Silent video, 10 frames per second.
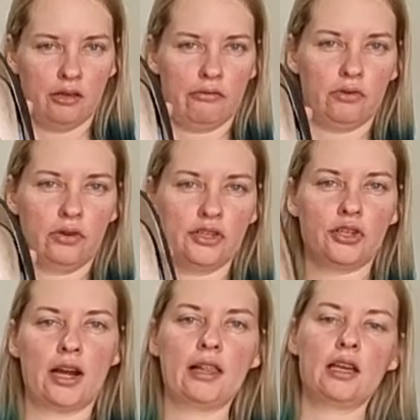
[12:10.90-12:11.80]
for
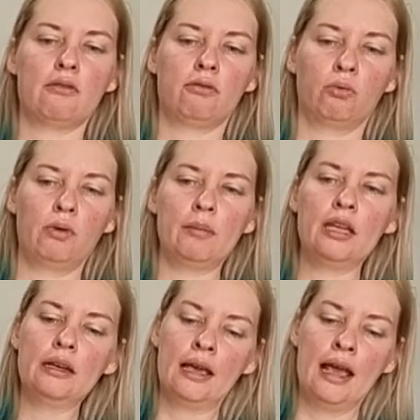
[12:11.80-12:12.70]
Australia for women.
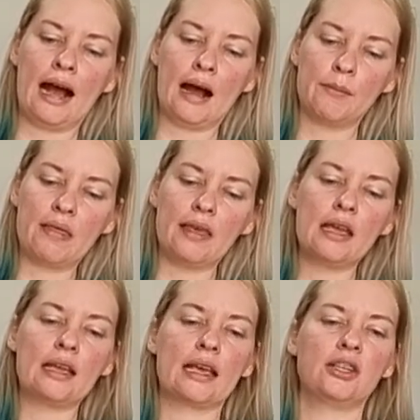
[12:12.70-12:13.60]
And
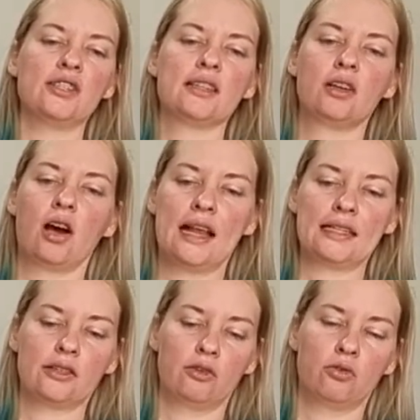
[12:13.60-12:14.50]
they're, again, just a
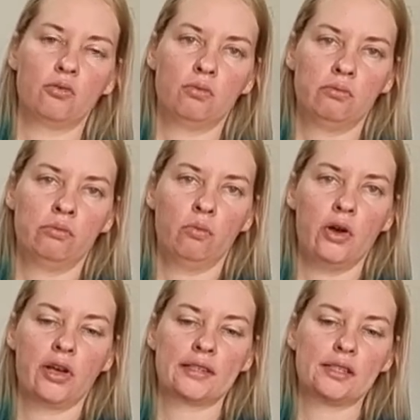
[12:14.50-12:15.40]
nice little
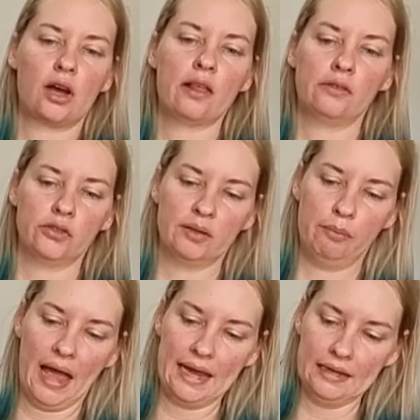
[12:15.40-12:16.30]
work style. They've got some
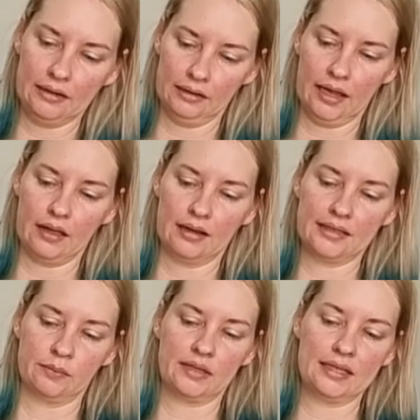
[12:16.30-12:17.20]
patent leather,
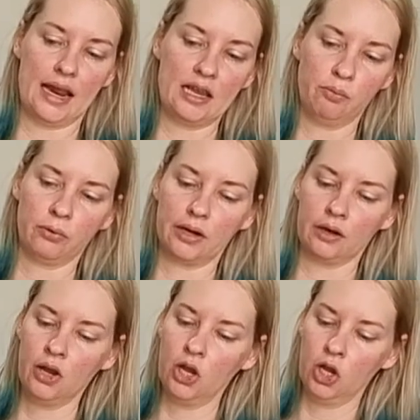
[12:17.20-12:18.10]
some snake print
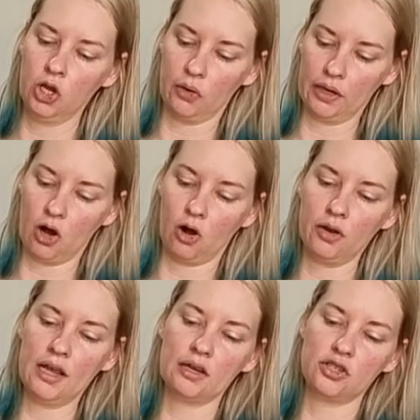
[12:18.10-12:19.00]
going on,
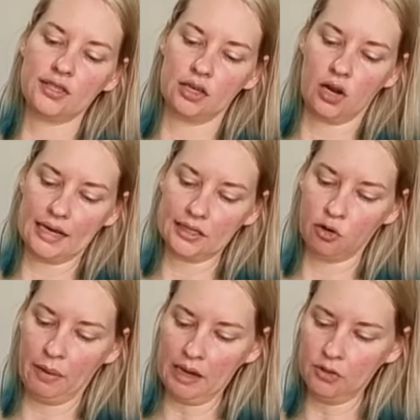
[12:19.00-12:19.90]
and just a nice little
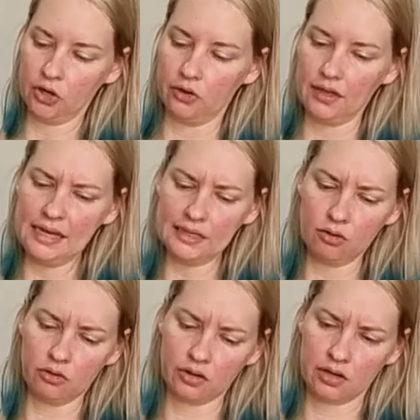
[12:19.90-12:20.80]
peep toe. These
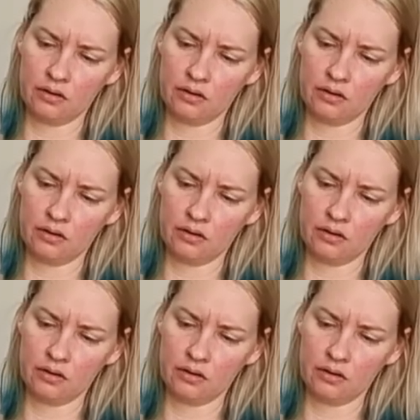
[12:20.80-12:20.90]
look